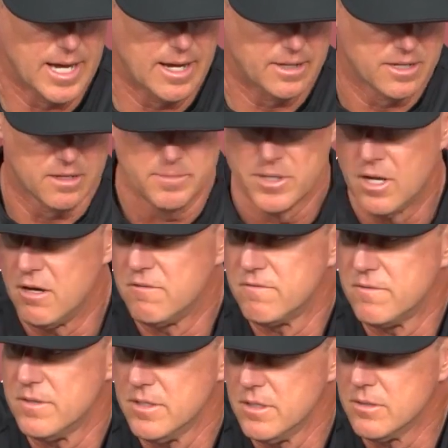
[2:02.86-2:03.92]
a guy coming
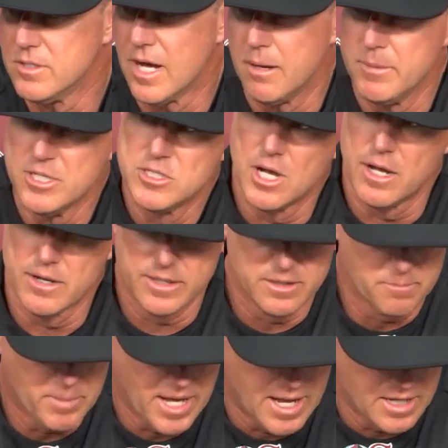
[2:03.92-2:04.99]
off, you know, Tommy John
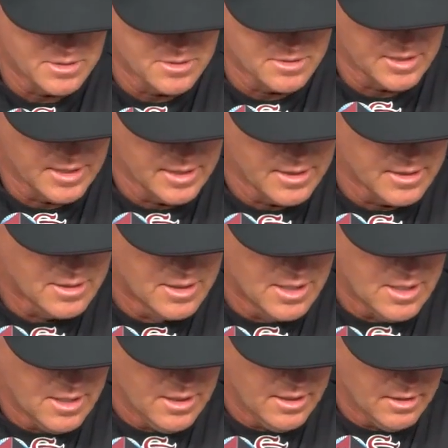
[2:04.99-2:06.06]
in the past. And
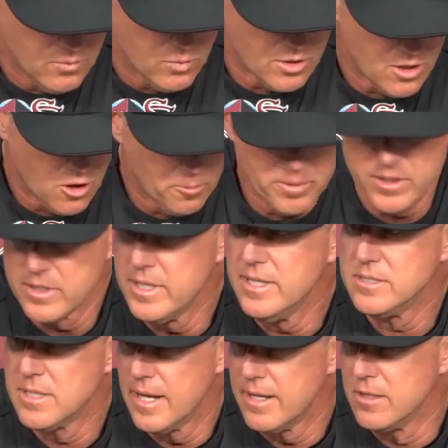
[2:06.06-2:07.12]
we're hoping that
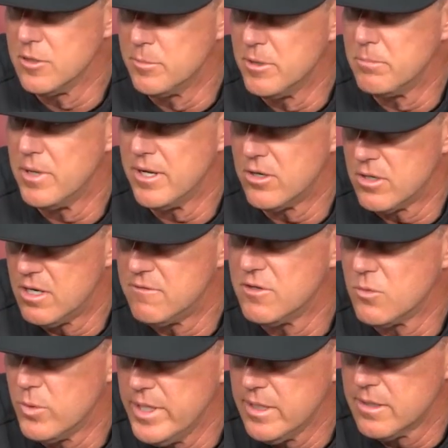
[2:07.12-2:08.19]
he's getting a little bit better
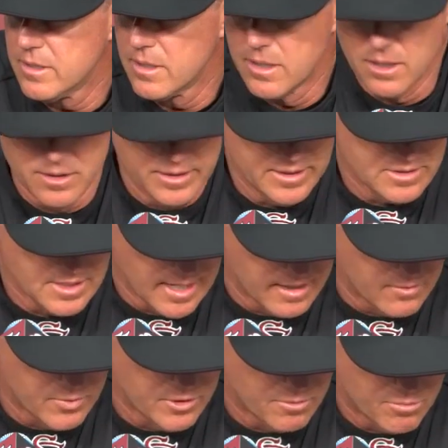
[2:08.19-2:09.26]
every week. He's
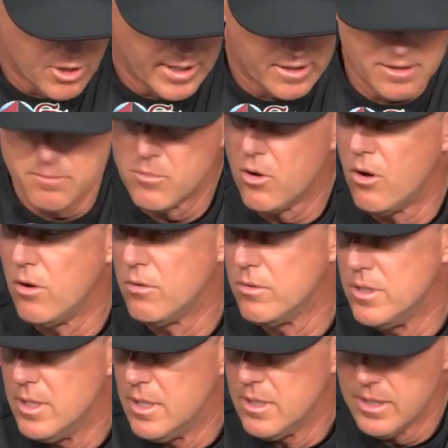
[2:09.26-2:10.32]
got a real breaking
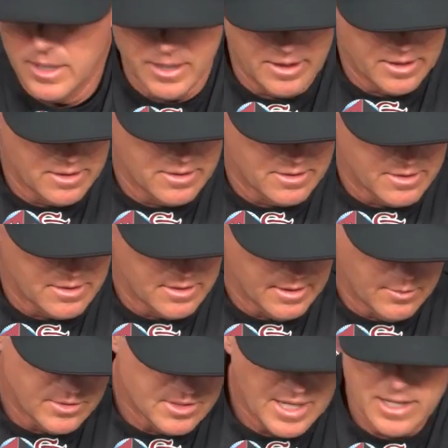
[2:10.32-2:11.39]
ball. And
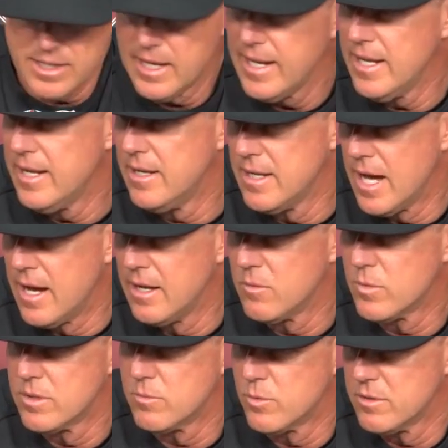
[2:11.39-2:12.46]
he was 88,
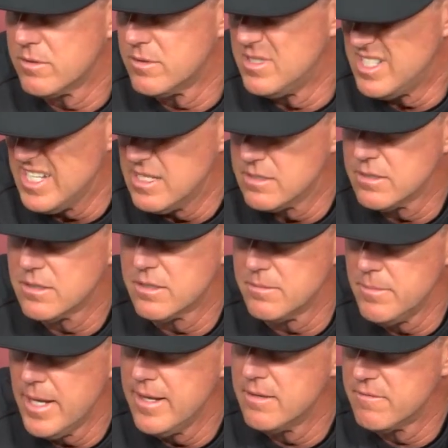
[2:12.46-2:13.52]
89 with decent
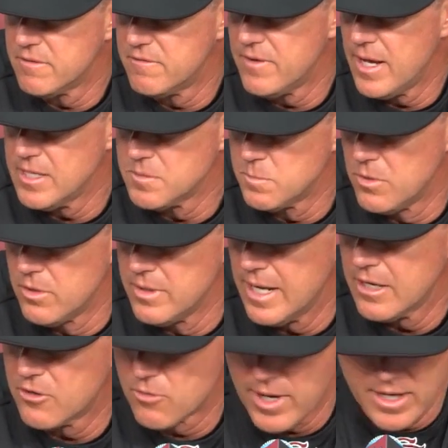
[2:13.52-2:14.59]
command of the fastball.
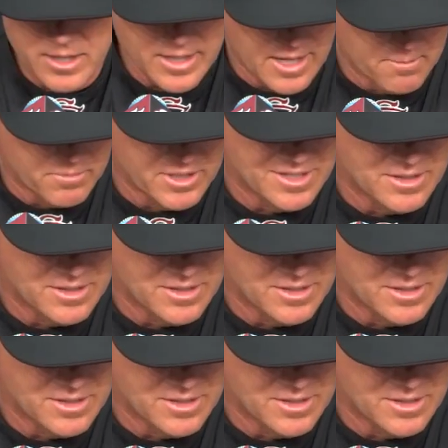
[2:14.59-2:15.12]
Not great yet,